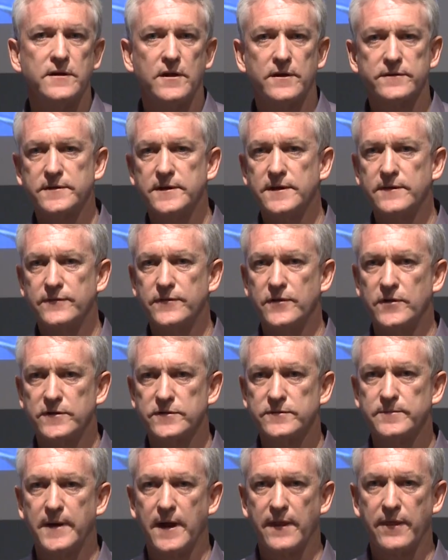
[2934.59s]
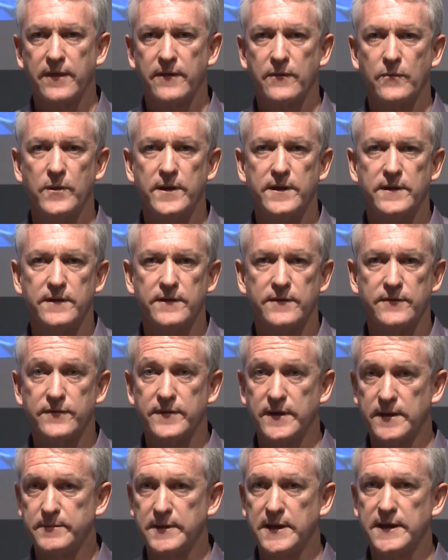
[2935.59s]
lost in the first month when the
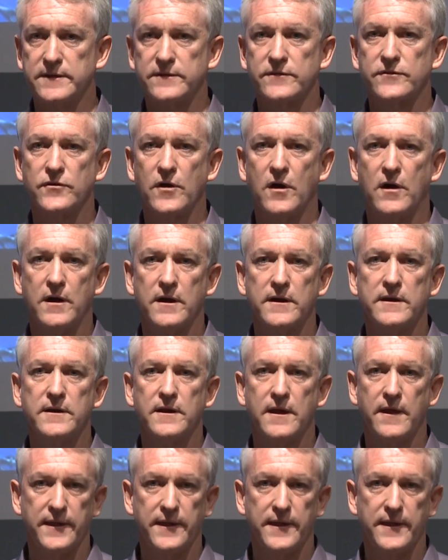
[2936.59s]
floodplain's dry,